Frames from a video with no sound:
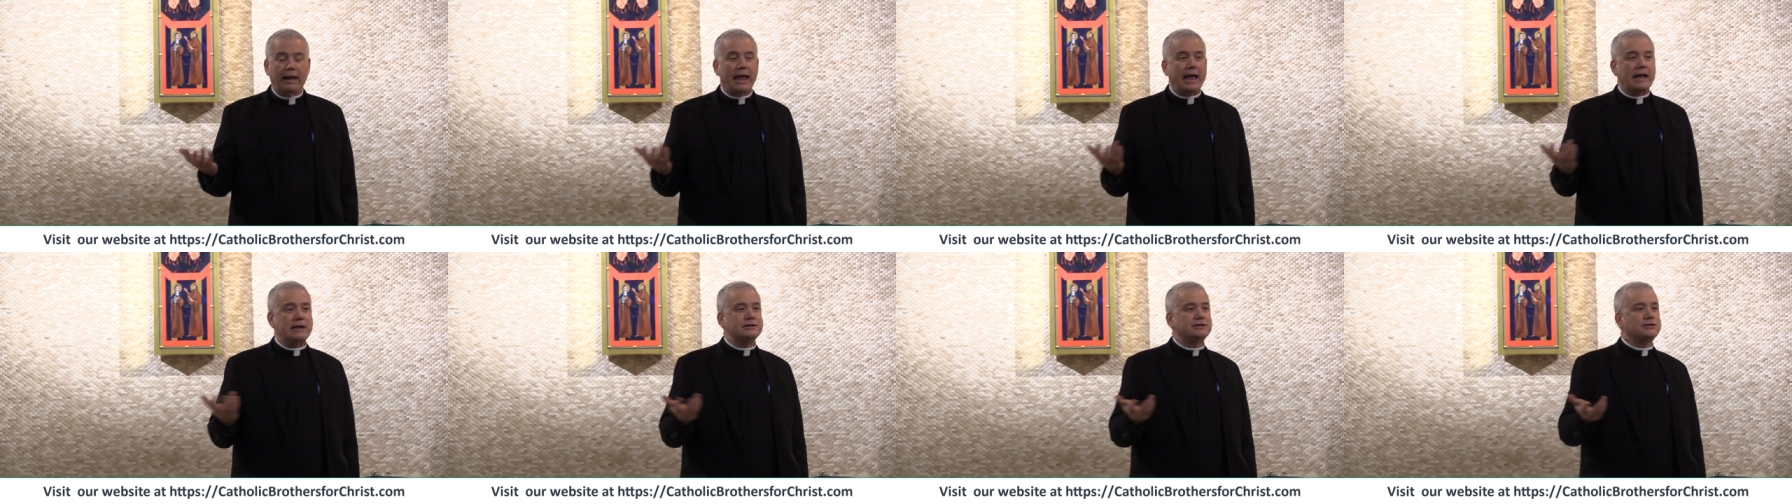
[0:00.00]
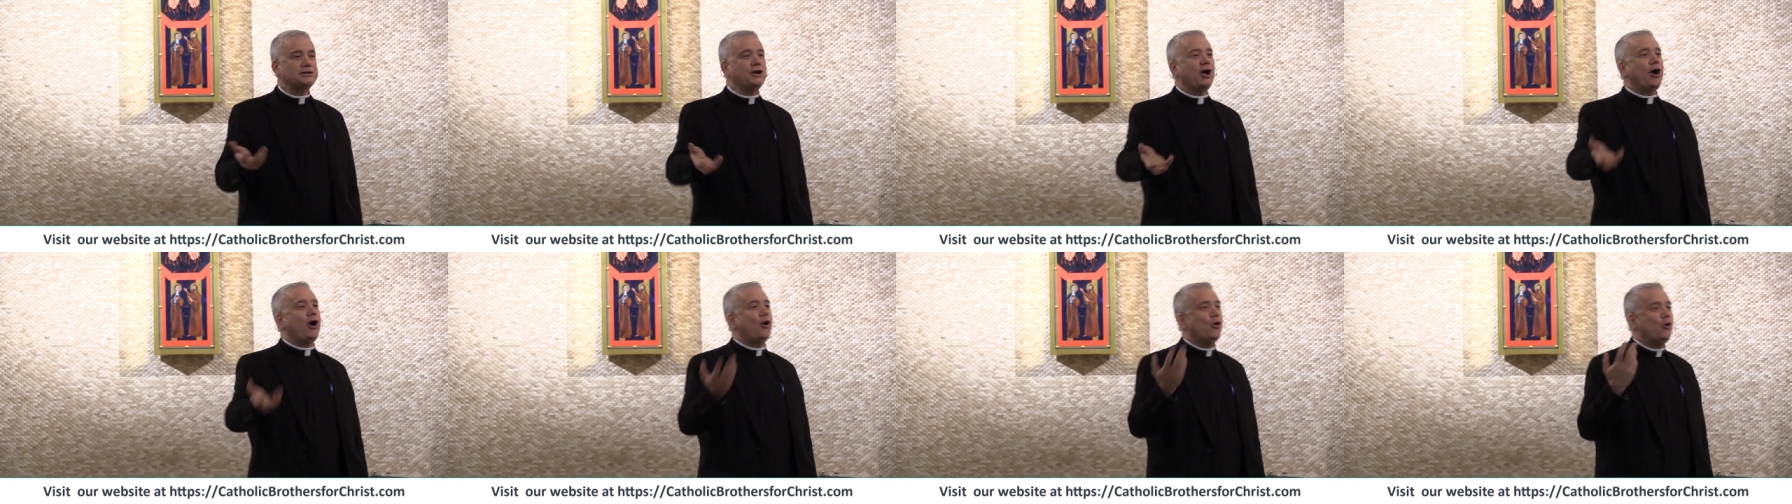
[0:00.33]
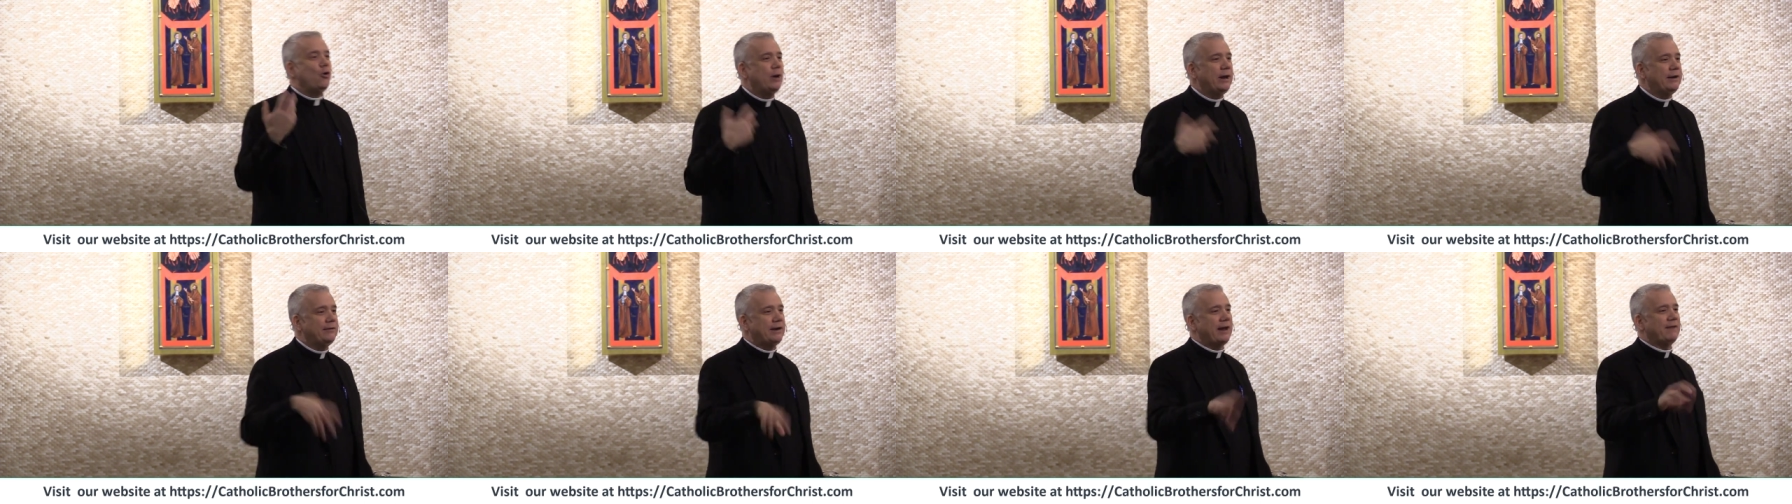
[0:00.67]
And
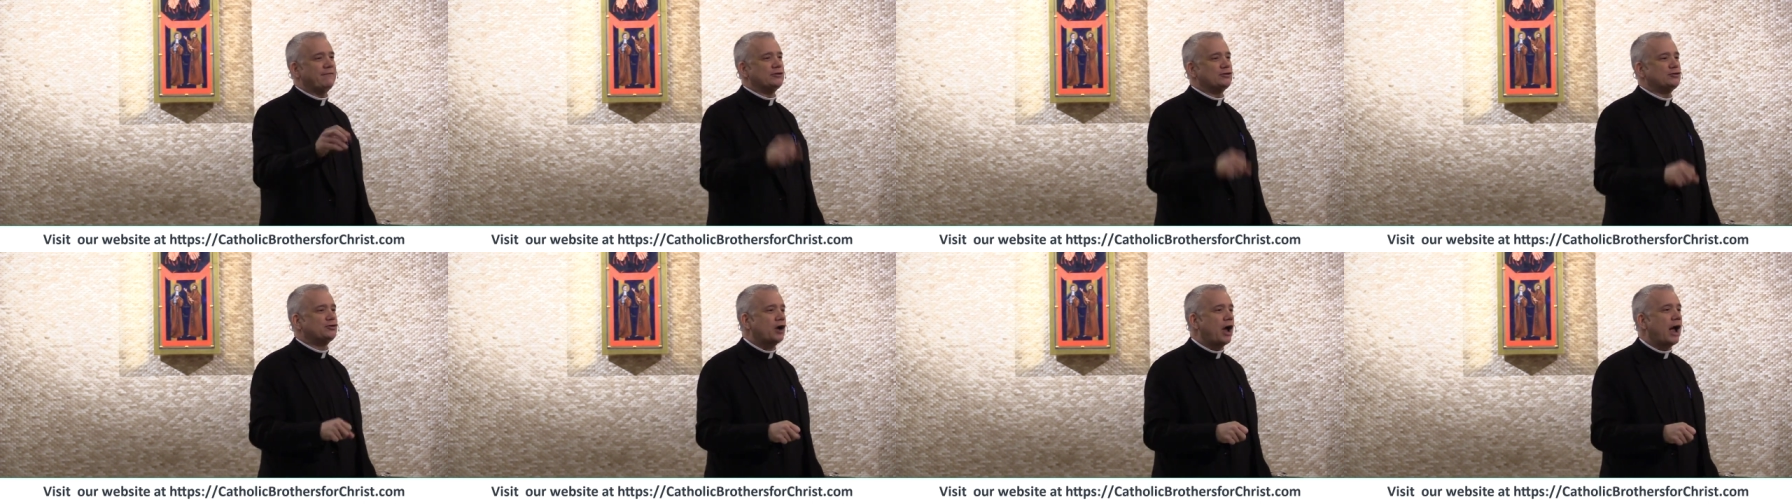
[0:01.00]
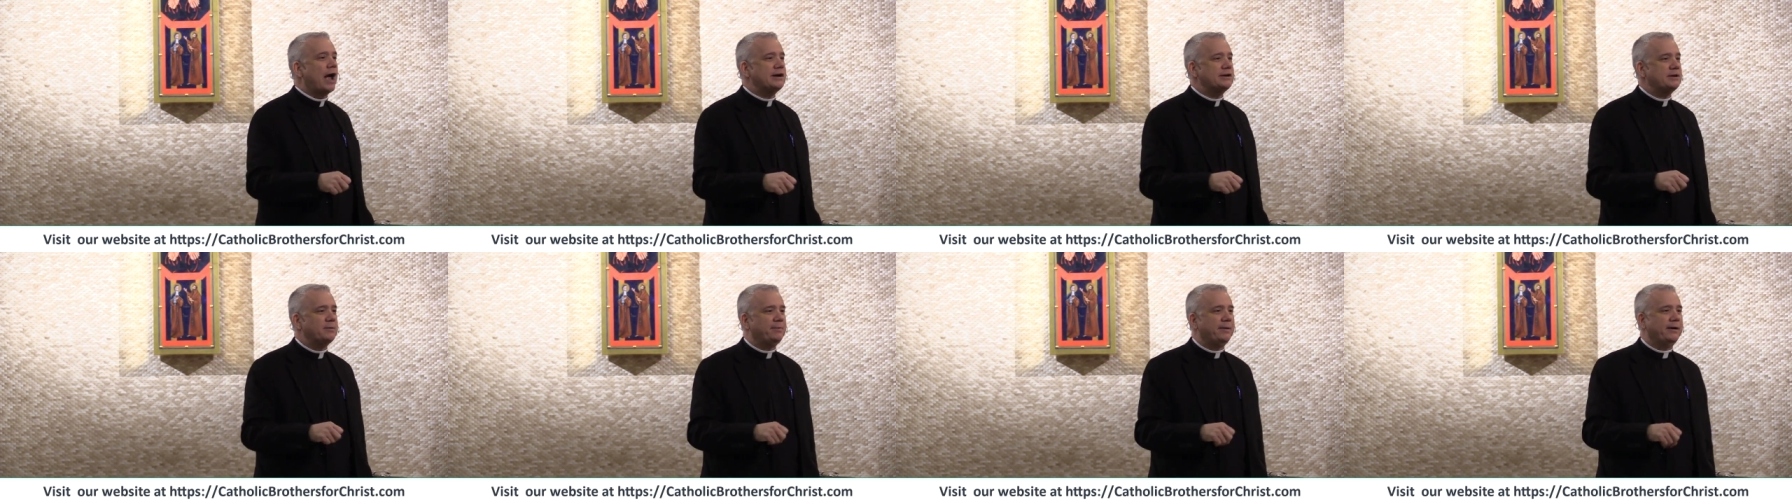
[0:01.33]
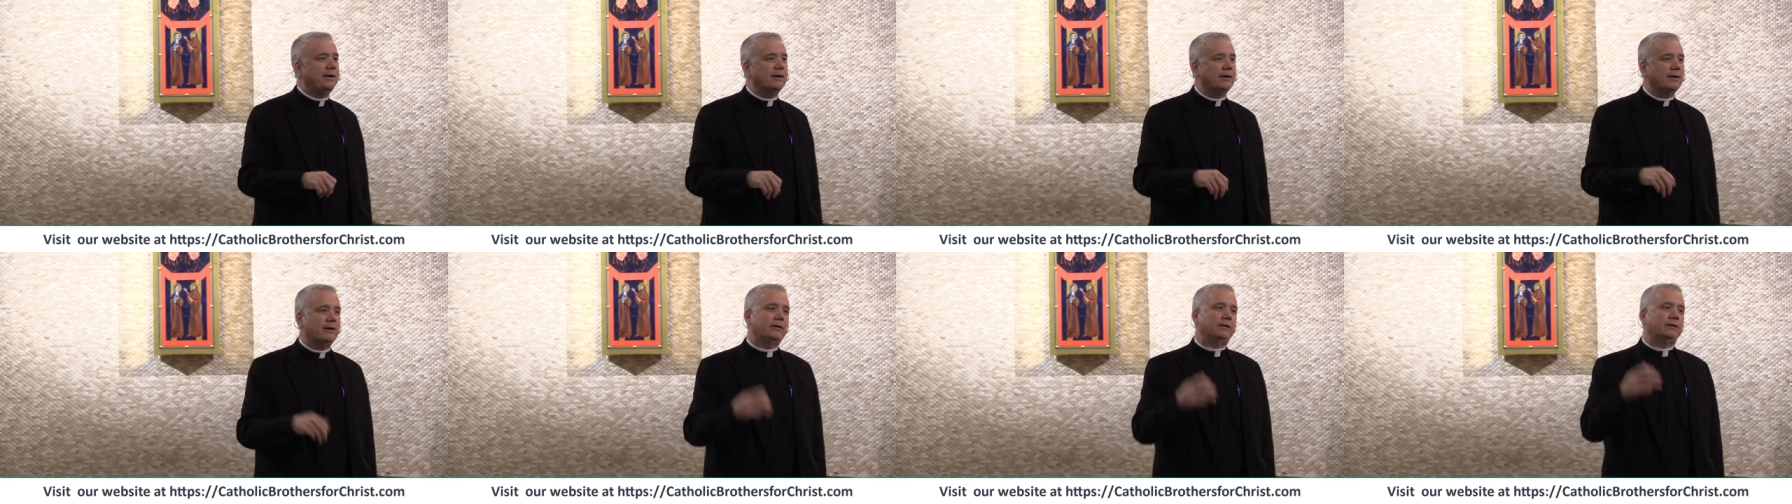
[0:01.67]
so he would have a shot and a
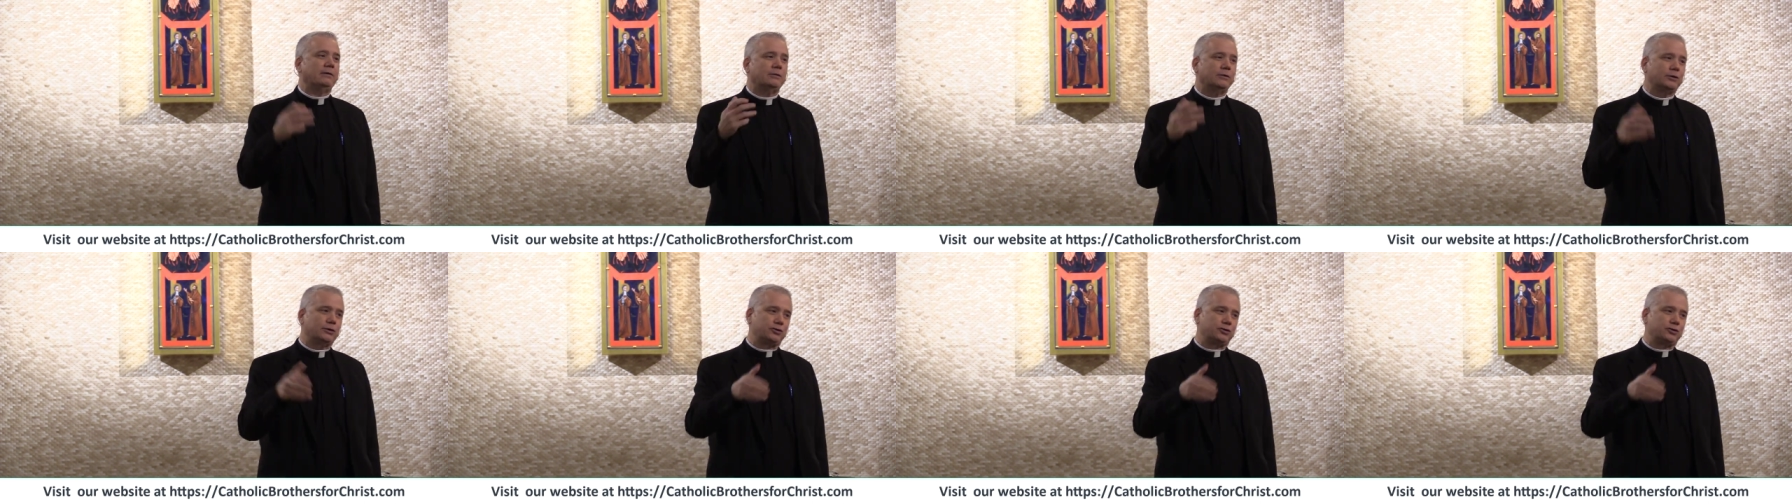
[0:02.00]
beer,